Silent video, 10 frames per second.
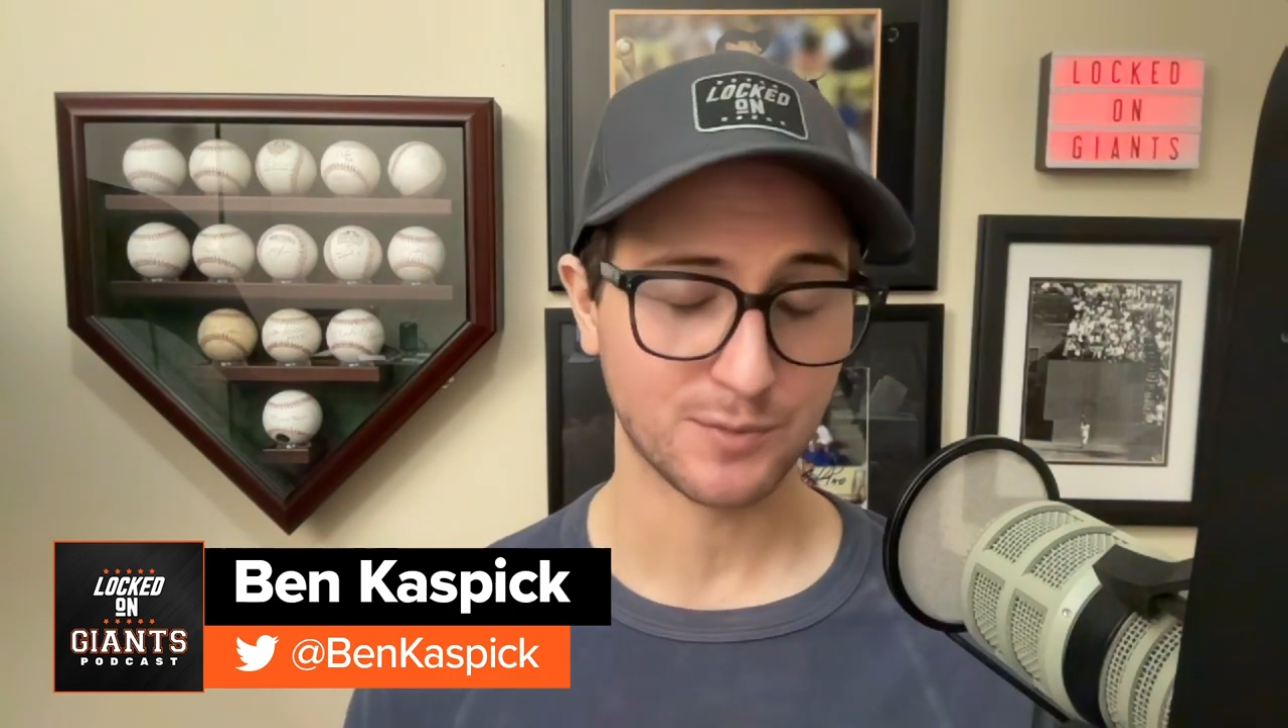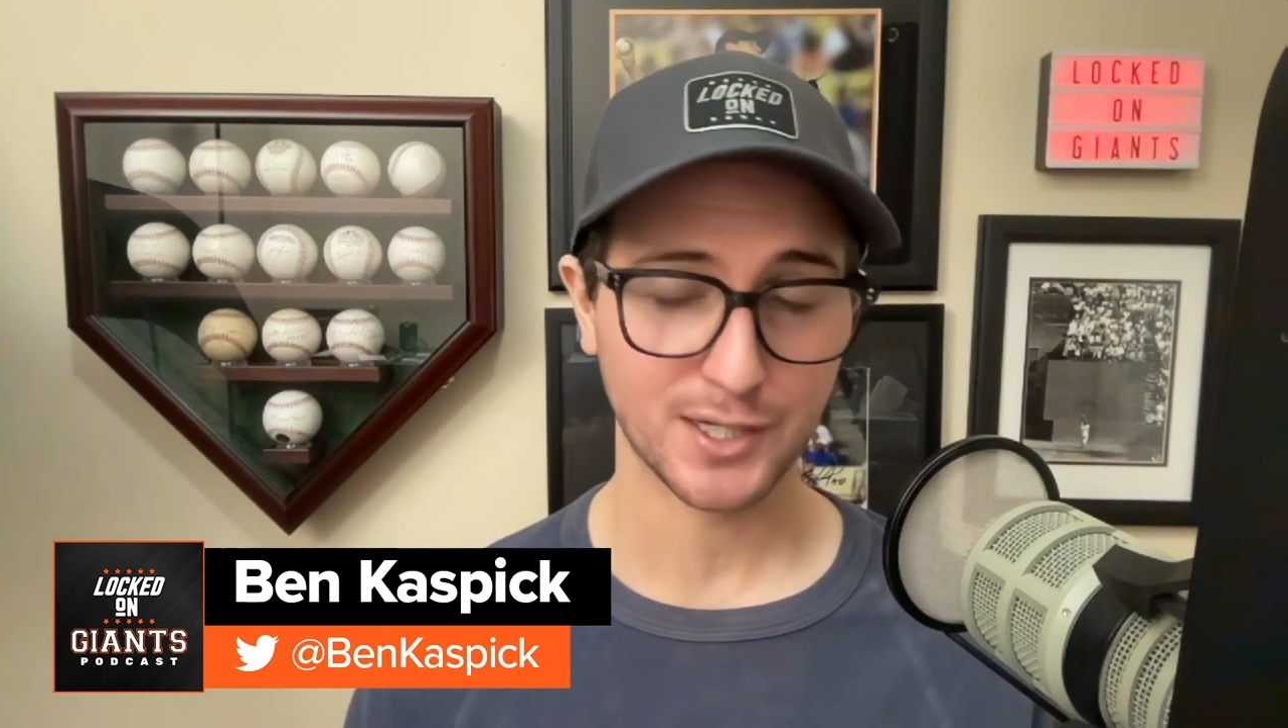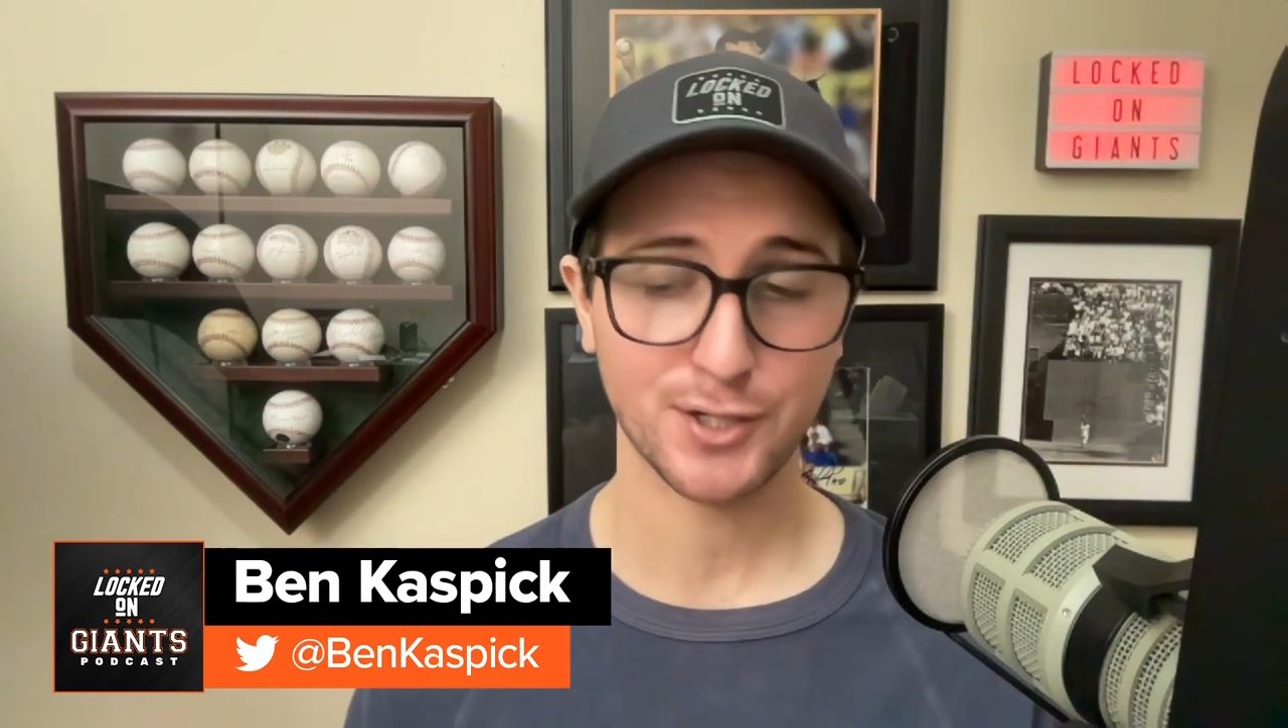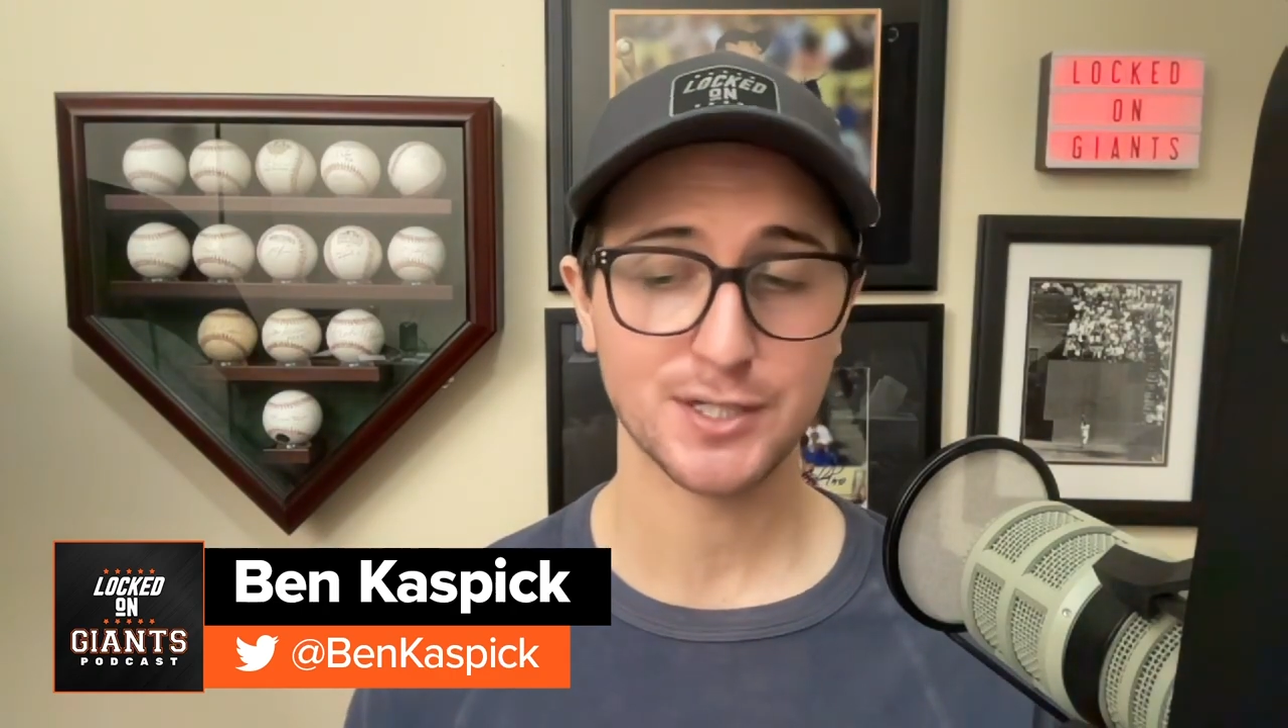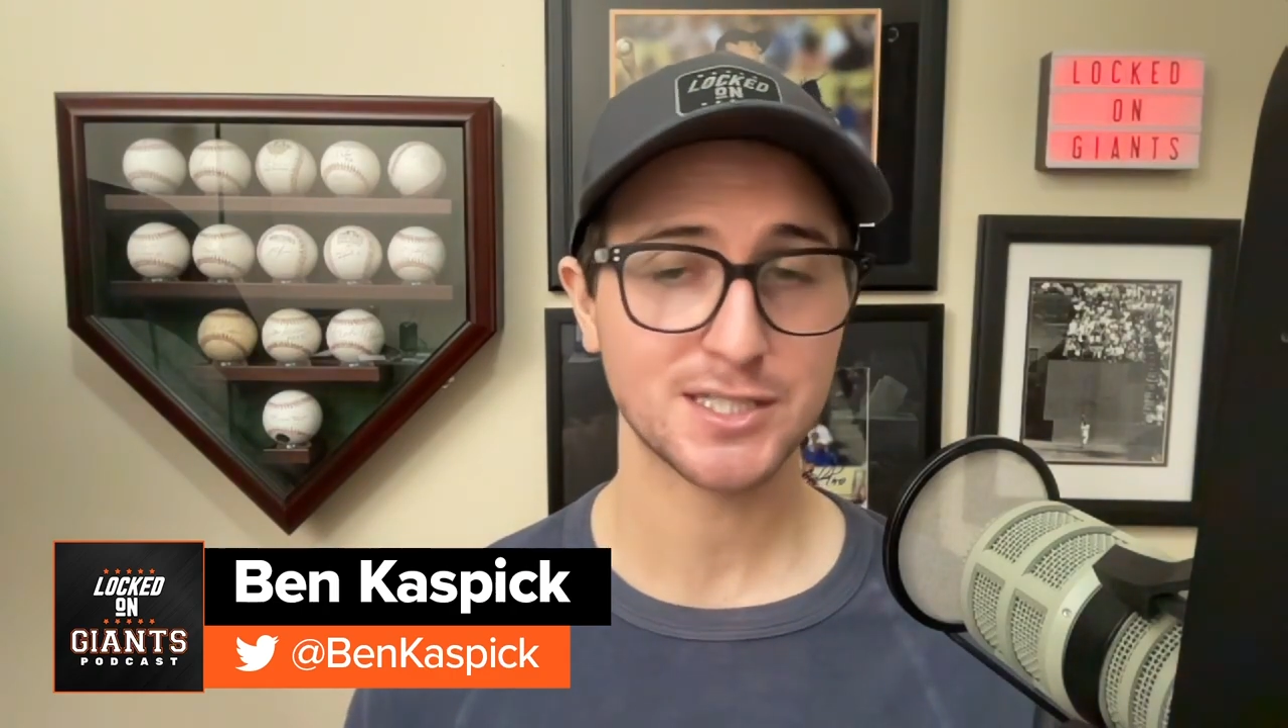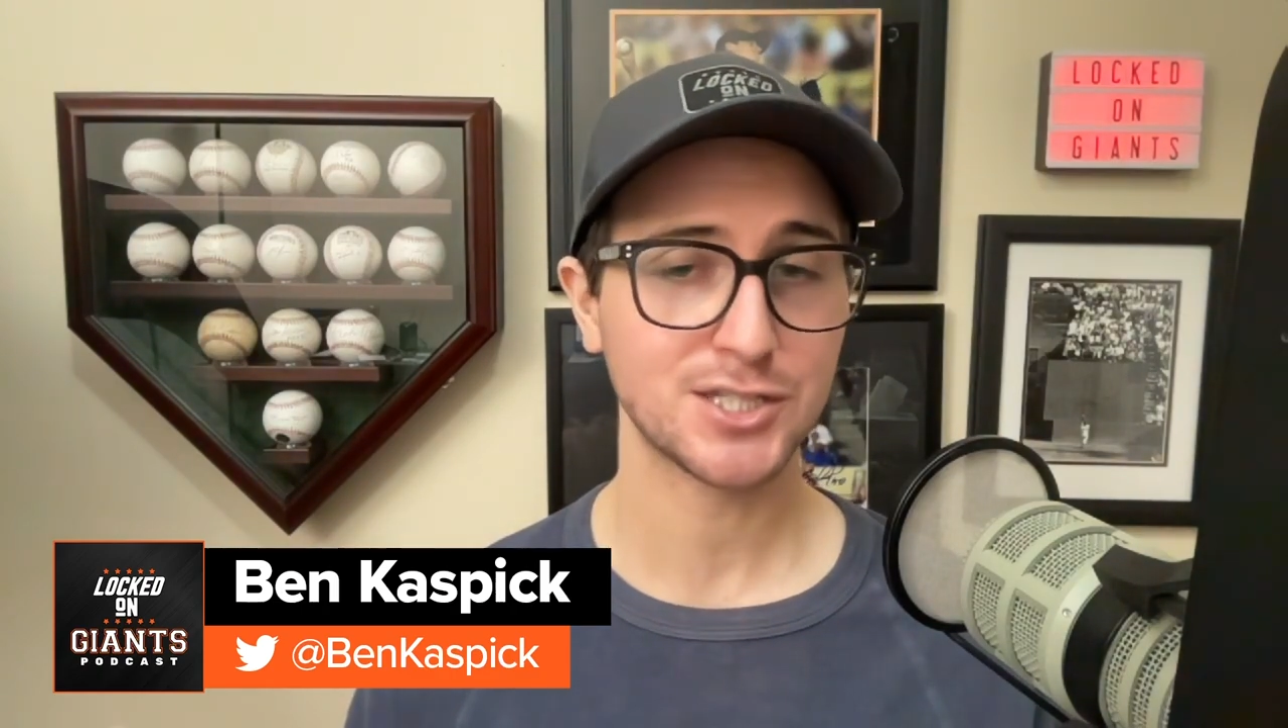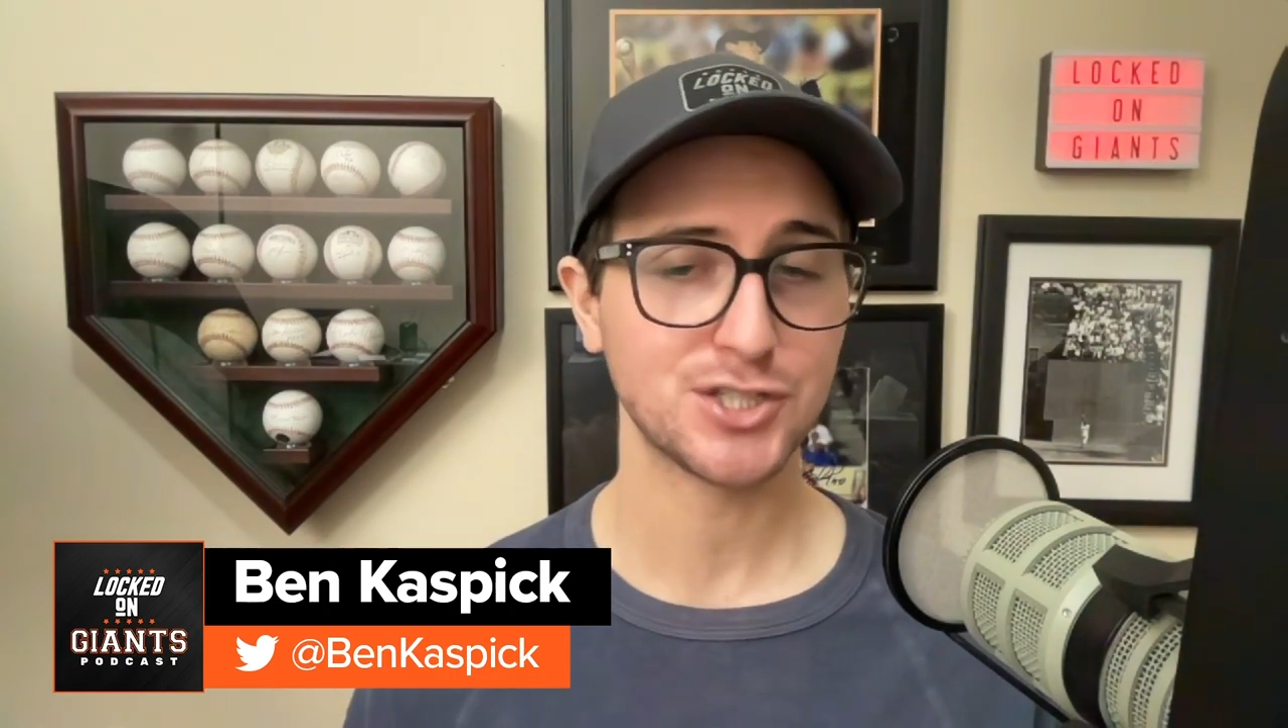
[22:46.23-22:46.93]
whether it's the